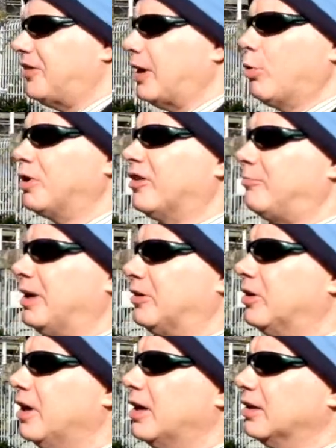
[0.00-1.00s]
they wouldn't have
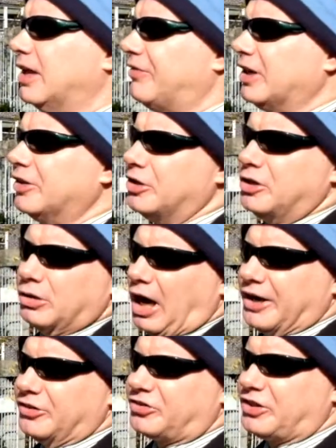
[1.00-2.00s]
been living in the
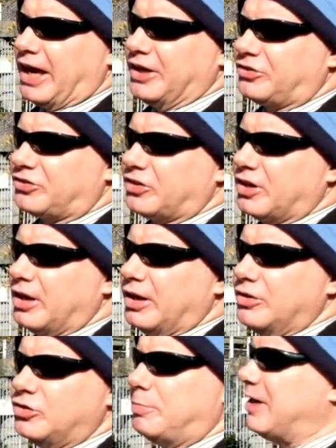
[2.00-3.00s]
United States,
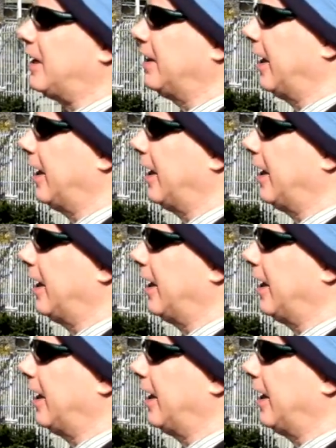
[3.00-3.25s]
speaking